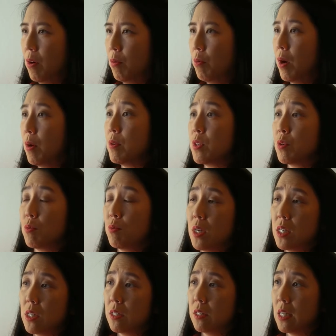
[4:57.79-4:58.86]
What was
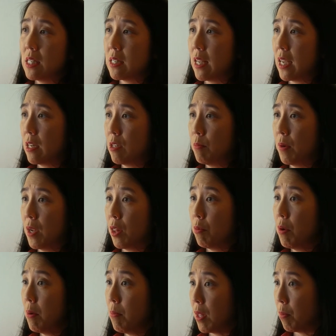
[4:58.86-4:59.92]
originally slated to be a
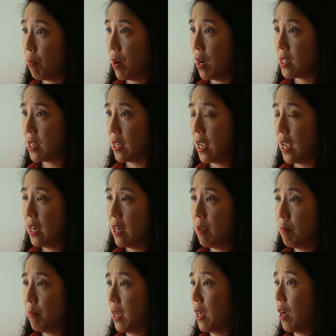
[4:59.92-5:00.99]
3-month project ended
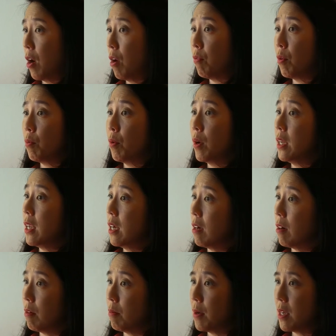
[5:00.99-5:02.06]
up being over 1
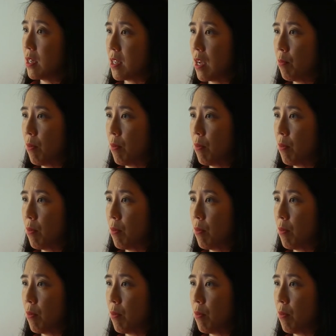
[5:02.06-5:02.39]
year because I